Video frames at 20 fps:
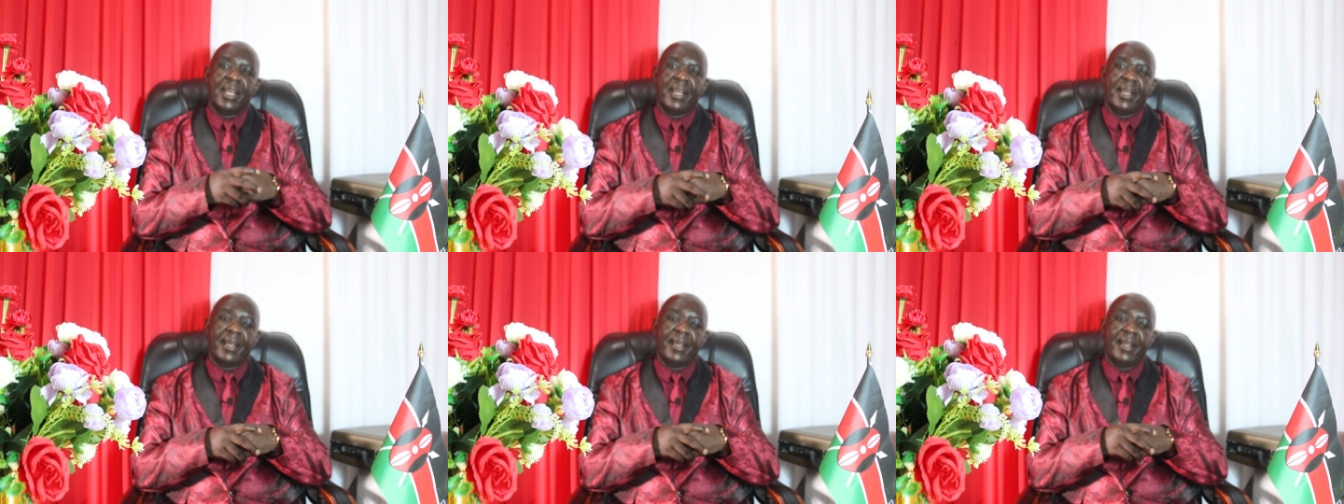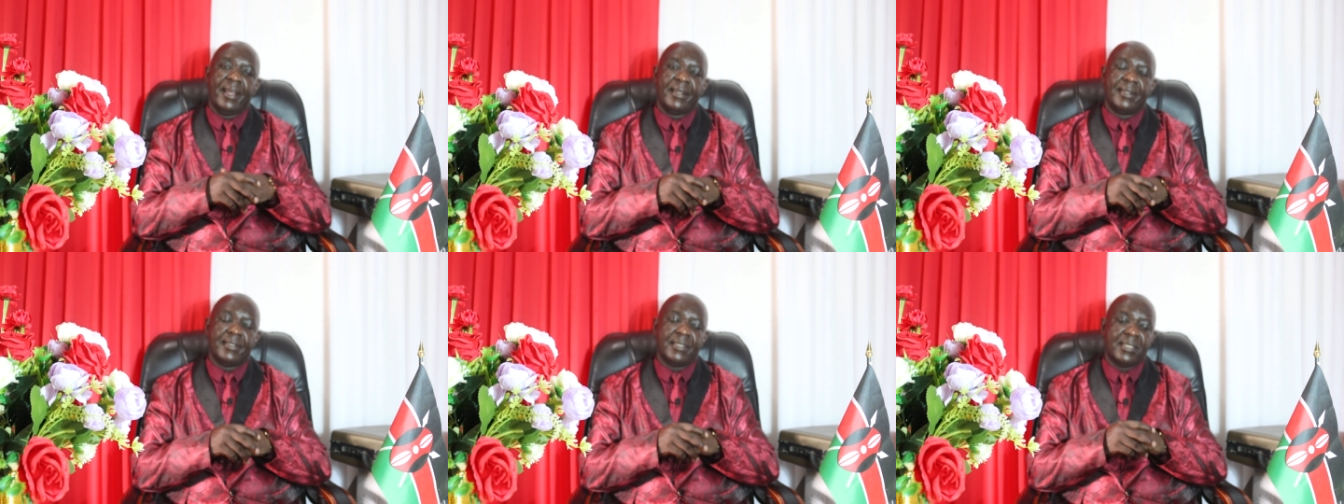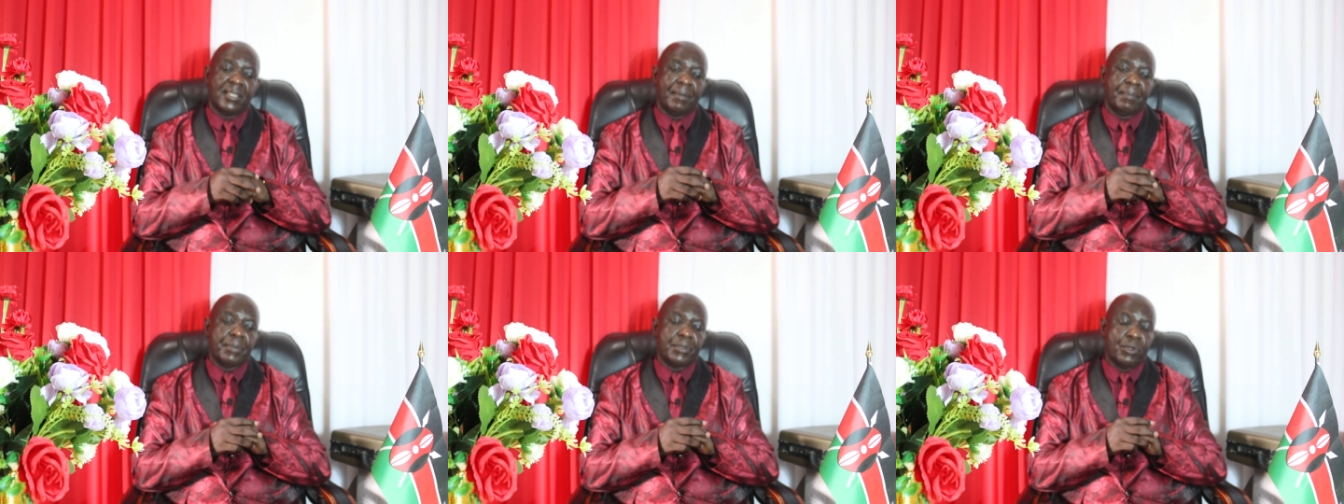and
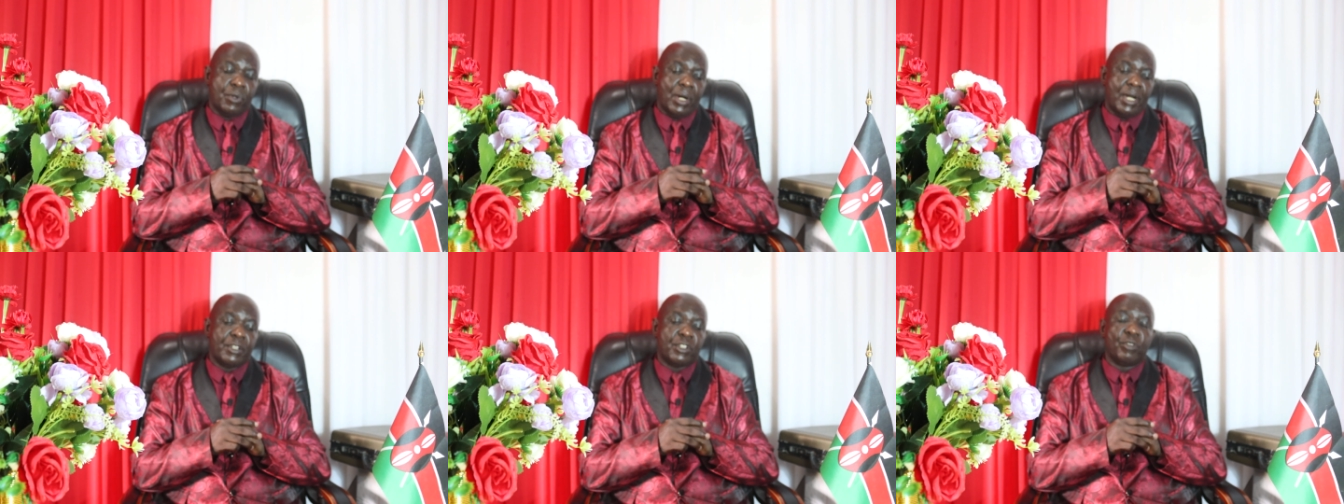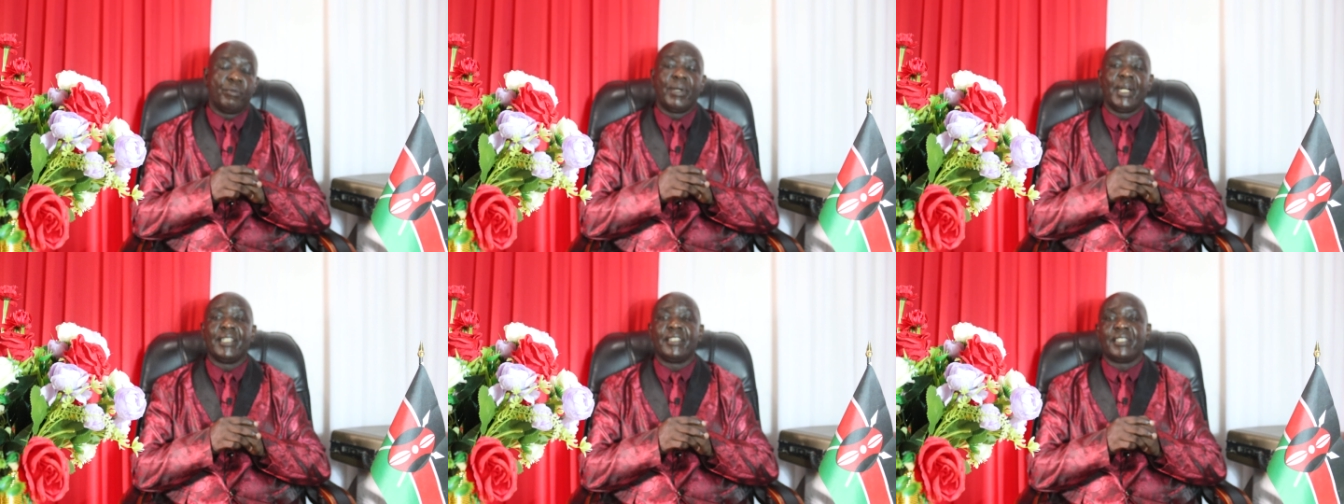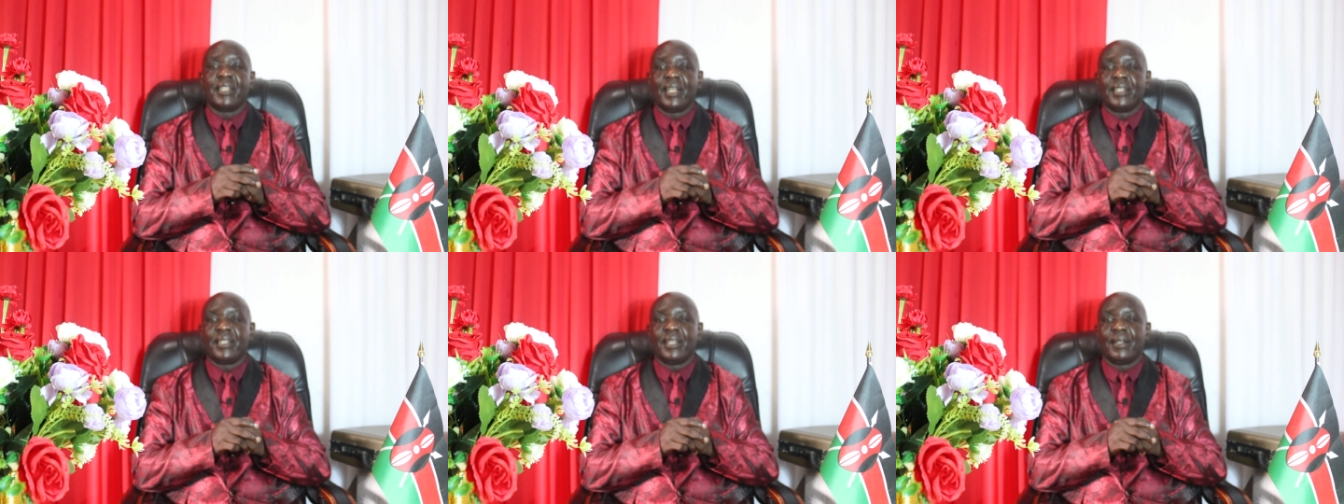subscribe to my
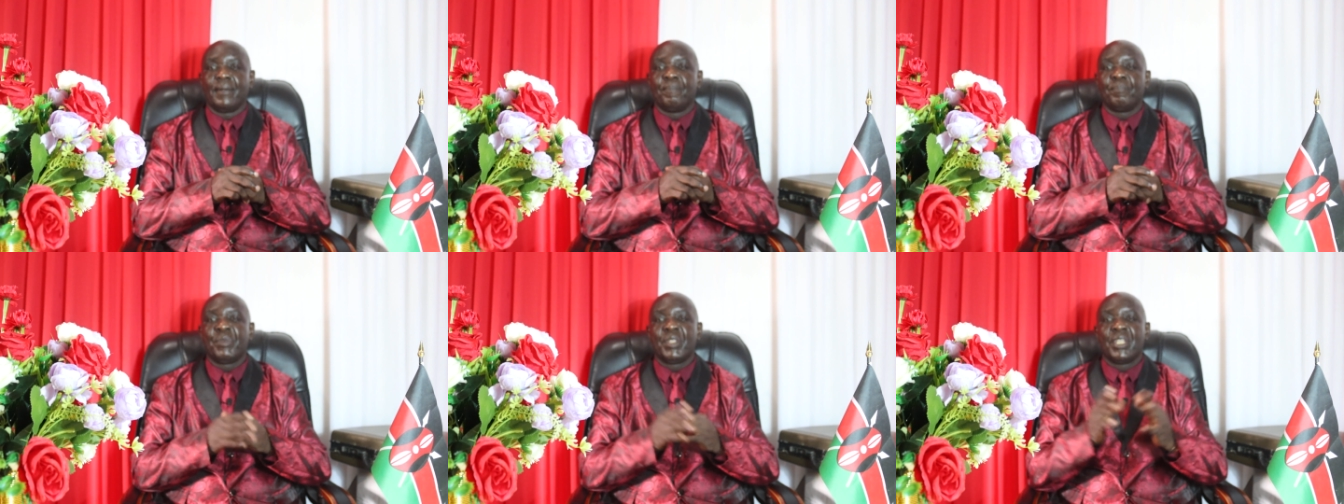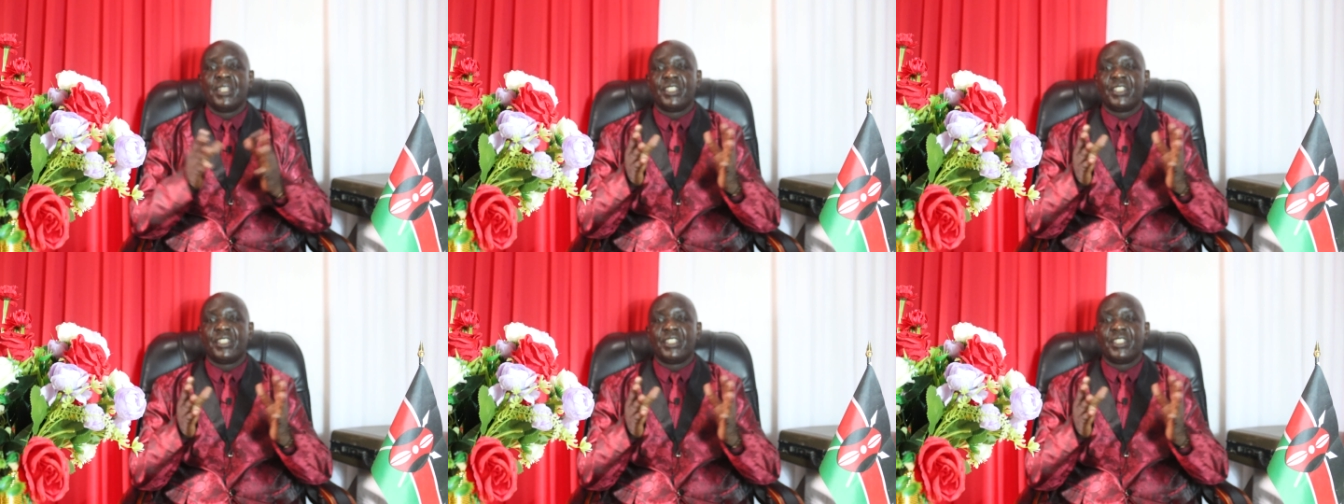channel.